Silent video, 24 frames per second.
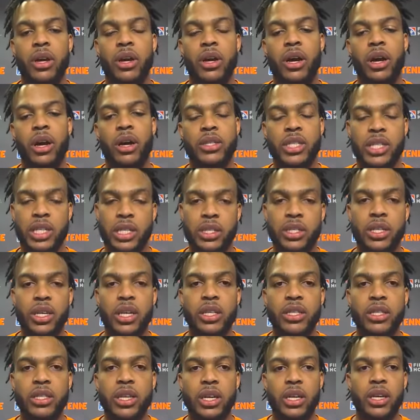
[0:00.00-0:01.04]
uh, since the
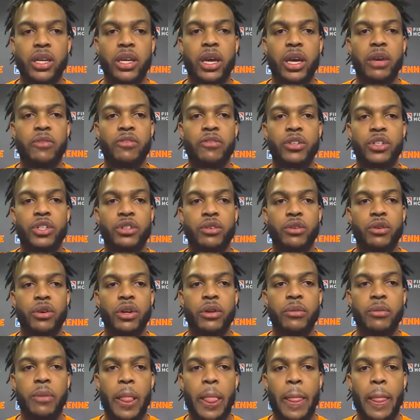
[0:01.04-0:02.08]
Kentucky game for sure.
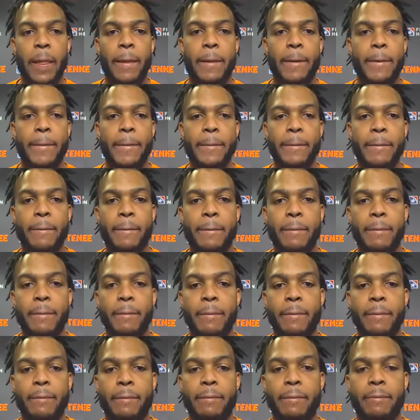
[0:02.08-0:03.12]

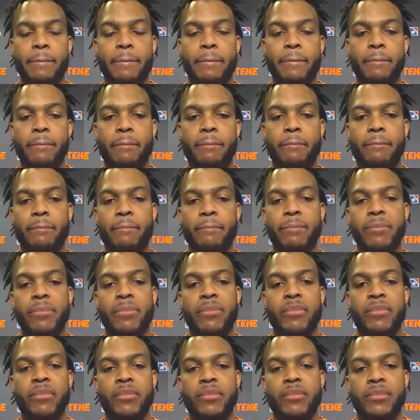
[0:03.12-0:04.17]
Ben then
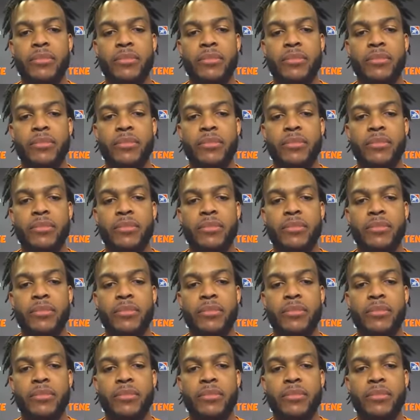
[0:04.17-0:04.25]
Reese.